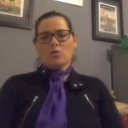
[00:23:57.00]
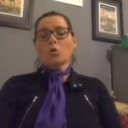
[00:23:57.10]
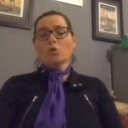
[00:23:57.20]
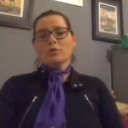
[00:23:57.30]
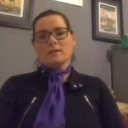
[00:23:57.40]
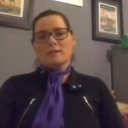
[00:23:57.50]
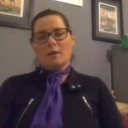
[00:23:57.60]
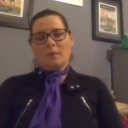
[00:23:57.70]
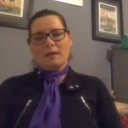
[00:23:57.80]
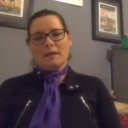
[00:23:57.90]
cruel to
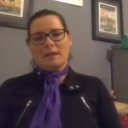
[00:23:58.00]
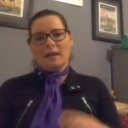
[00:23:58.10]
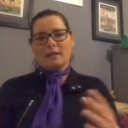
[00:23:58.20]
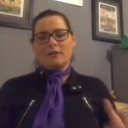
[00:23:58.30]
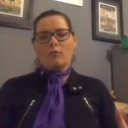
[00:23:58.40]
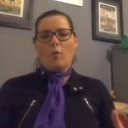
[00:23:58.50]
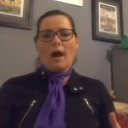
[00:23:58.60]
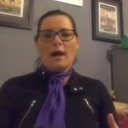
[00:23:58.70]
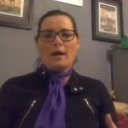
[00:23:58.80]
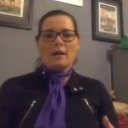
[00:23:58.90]
someone in a negative
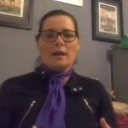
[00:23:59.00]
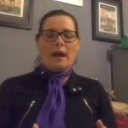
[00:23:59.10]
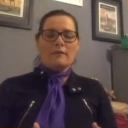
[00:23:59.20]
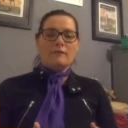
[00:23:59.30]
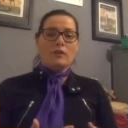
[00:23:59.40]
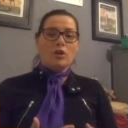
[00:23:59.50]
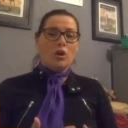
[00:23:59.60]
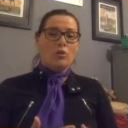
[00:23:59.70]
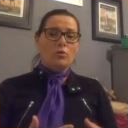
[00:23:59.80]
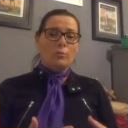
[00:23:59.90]
way and for
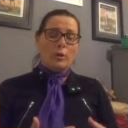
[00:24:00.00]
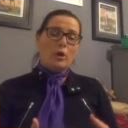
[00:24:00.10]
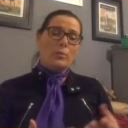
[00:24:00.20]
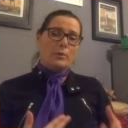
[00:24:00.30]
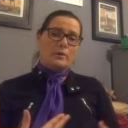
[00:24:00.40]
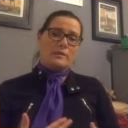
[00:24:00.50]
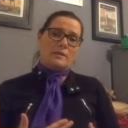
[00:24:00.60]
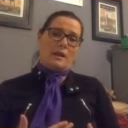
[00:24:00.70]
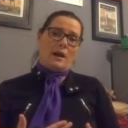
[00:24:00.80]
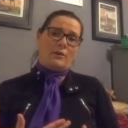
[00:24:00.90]
no
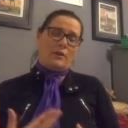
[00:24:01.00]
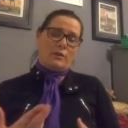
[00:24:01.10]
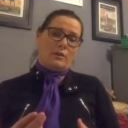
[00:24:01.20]
purpose other